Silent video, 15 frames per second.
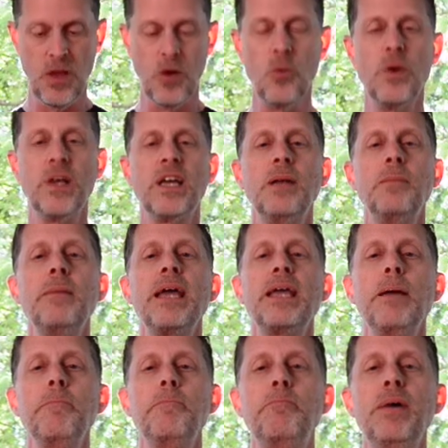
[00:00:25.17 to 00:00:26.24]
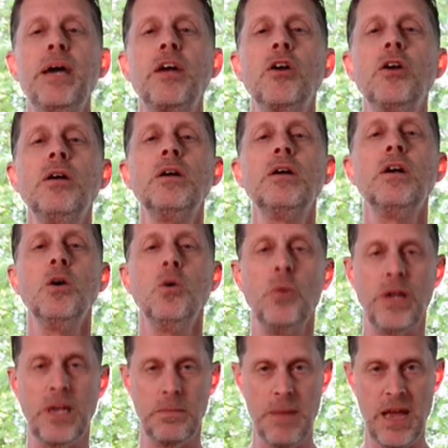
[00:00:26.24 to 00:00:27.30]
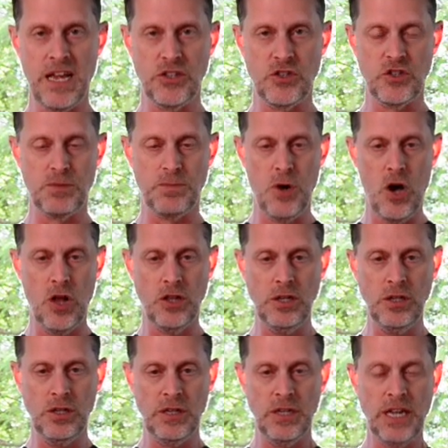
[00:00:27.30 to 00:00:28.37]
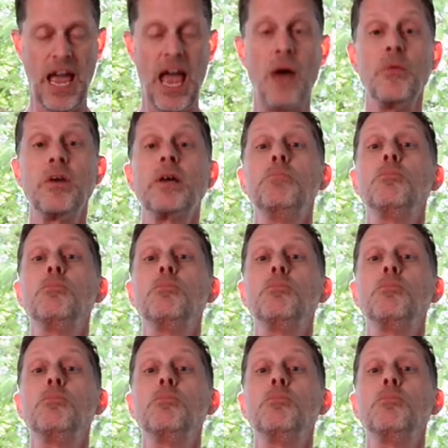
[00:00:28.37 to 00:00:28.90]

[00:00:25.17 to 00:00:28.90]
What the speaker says: we can make it bigger, we can make it smaller, and we can